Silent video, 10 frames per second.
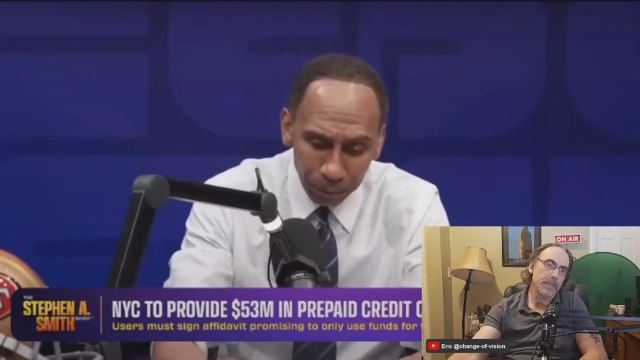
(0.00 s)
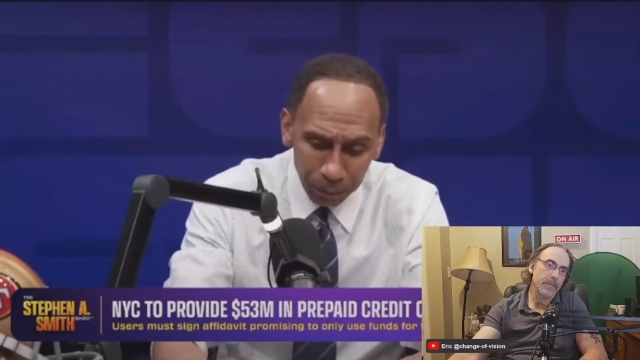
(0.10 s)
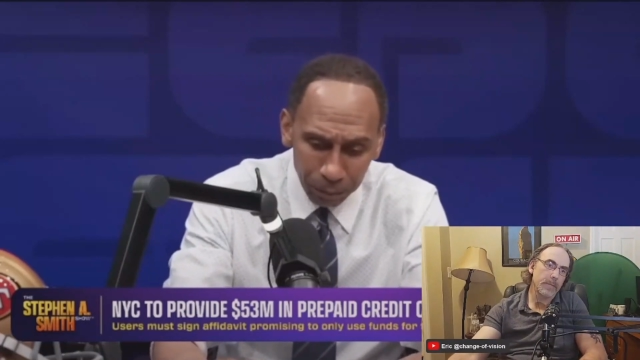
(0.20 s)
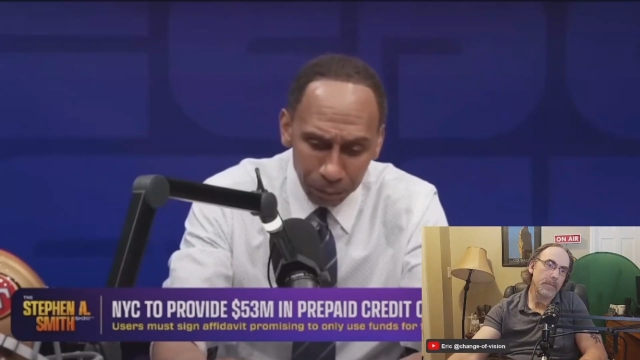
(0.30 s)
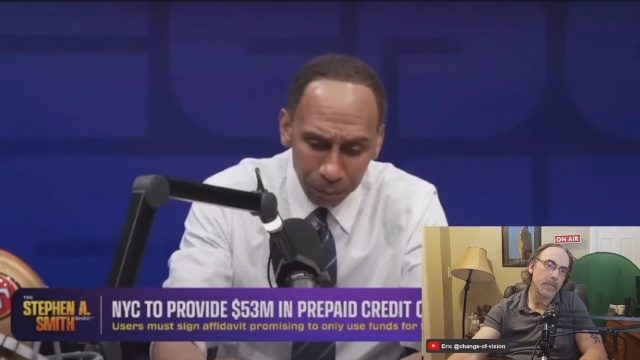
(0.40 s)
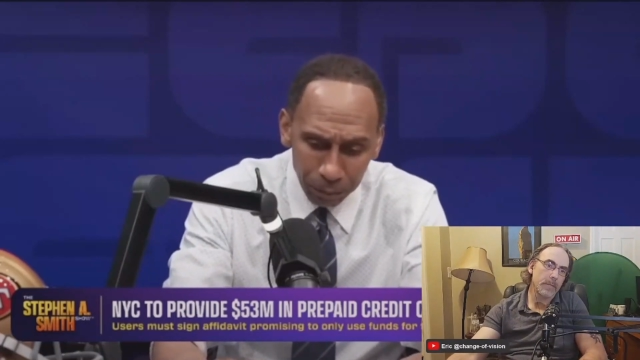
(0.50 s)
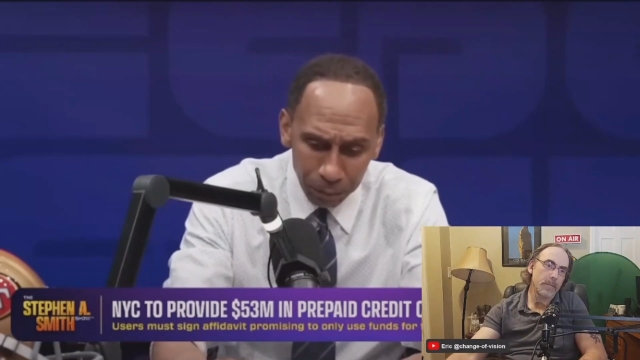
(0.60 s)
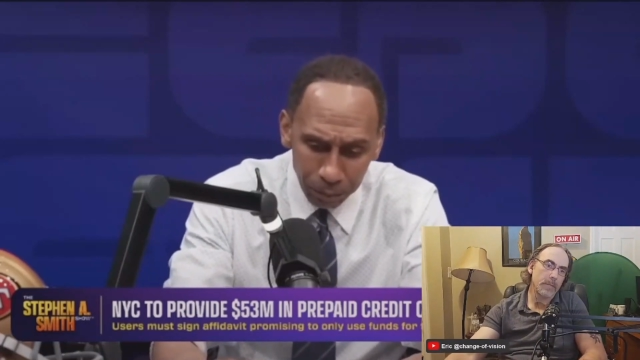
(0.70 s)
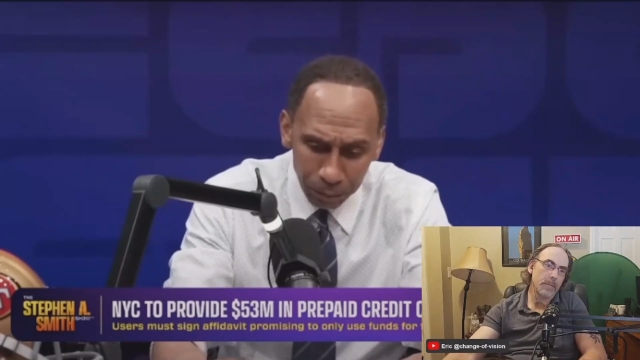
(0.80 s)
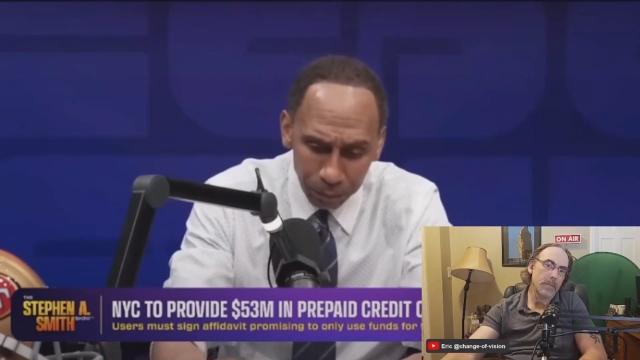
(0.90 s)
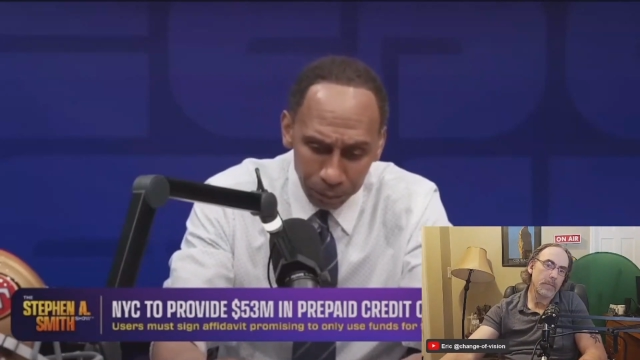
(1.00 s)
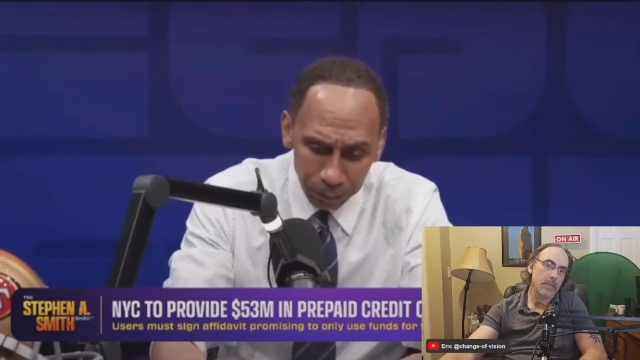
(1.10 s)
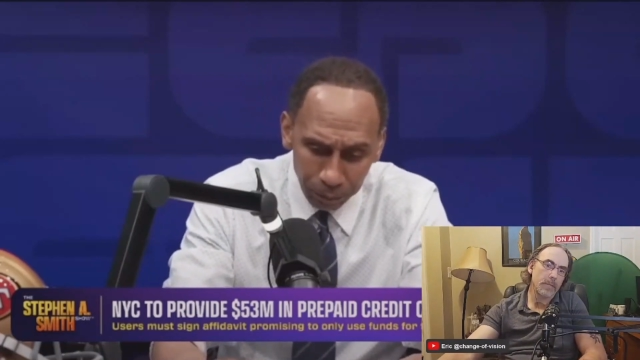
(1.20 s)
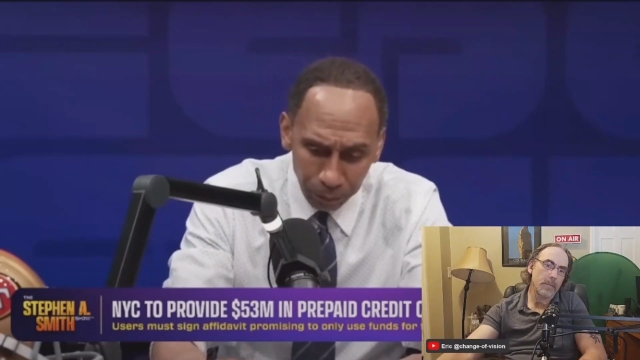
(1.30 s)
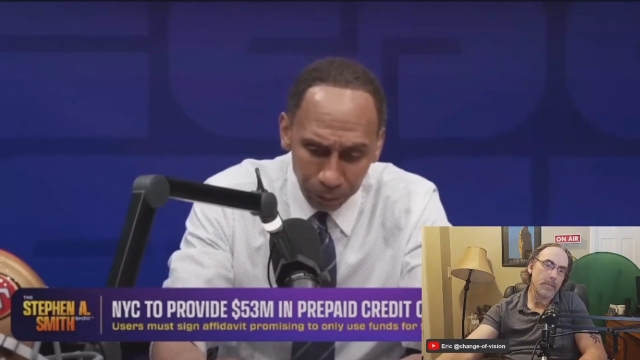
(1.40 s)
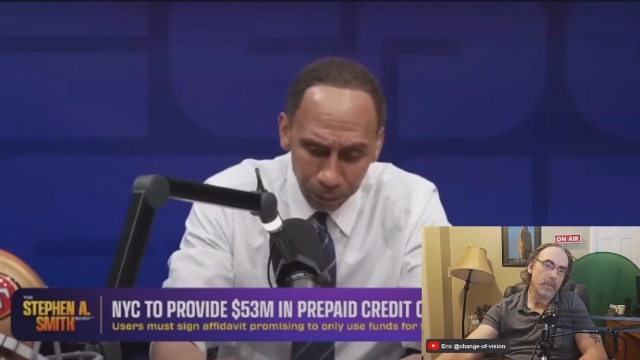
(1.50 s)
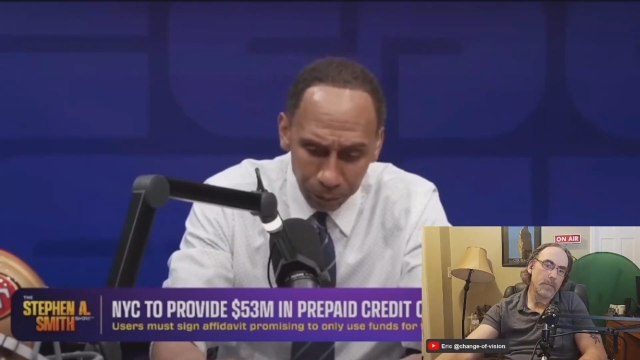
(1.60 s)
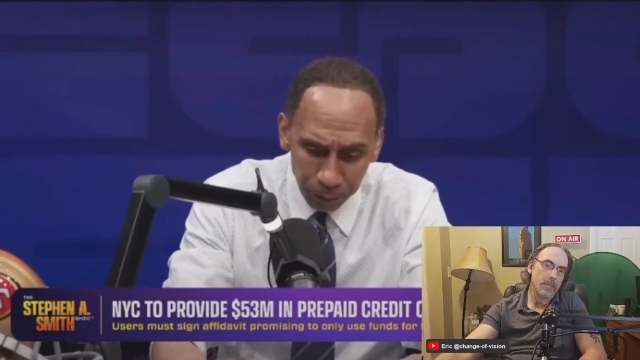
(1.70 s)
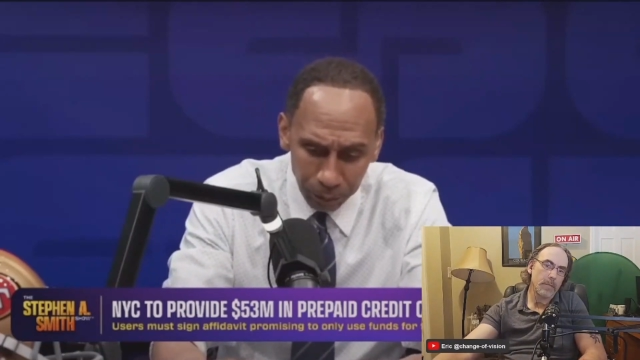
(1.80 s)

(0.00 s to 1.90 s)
[no speech]